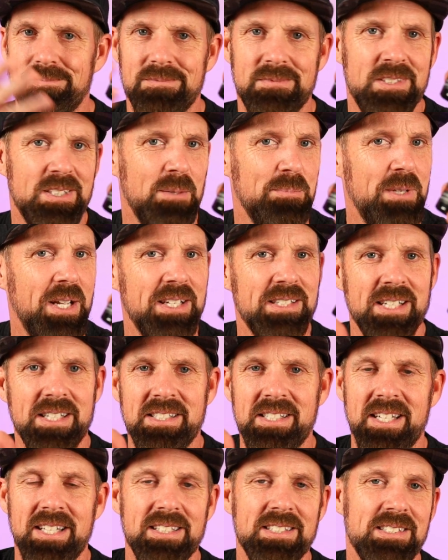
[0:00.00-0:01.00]
Some days I
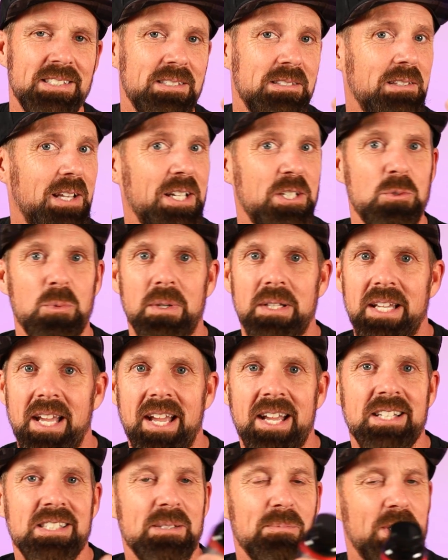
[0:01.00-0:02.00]
see it's like
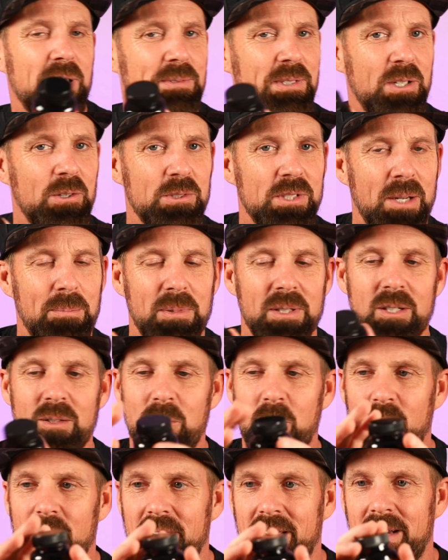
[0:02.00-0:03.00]
28, sometimes it goes up a little
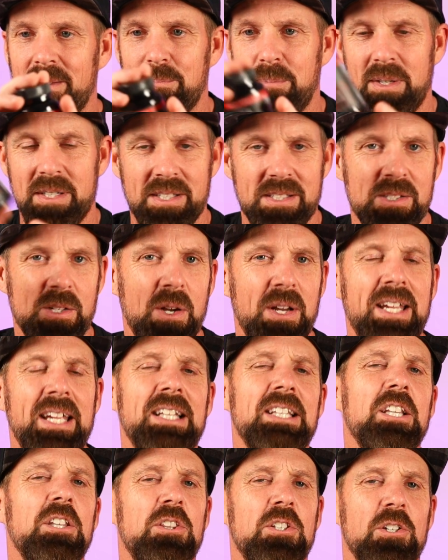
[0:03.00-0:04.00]
more than that, but it's
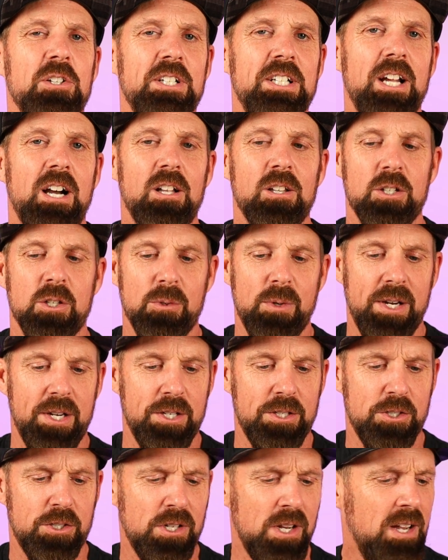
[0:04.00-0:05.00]
in the $30
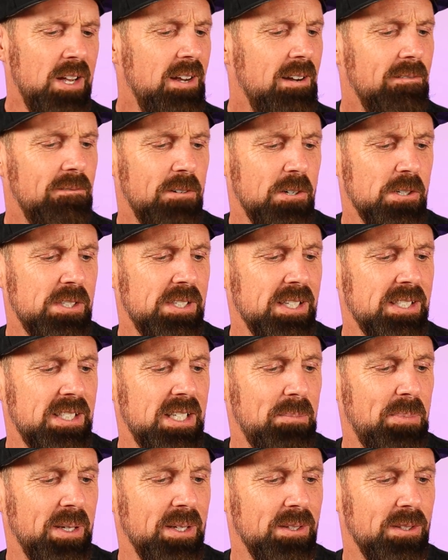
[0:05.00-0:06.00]
range for
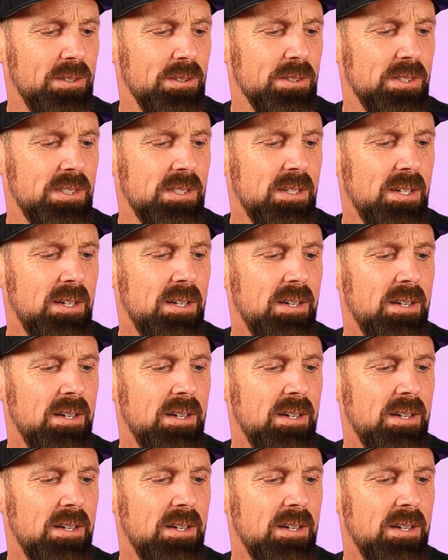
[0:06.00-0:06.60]
60 pills,